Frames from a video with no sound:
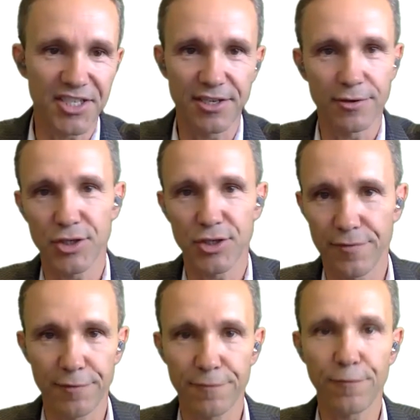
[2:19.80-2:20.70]
it's sort of
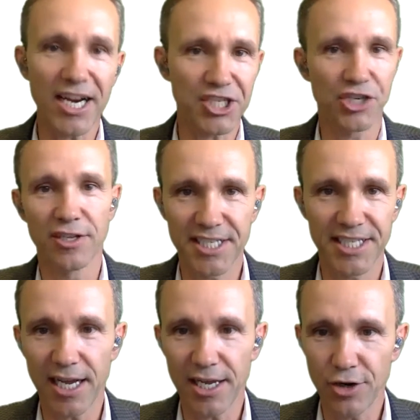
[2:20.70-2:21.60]
a fractional
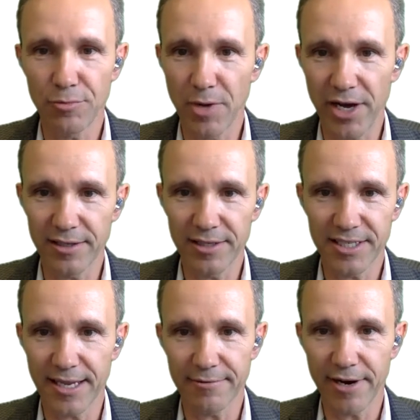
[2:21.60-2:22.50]
CIO model. Is
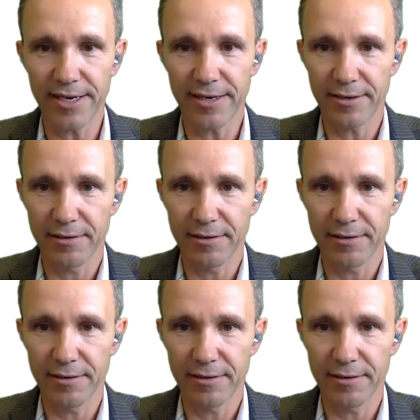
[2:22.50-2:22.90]
that right?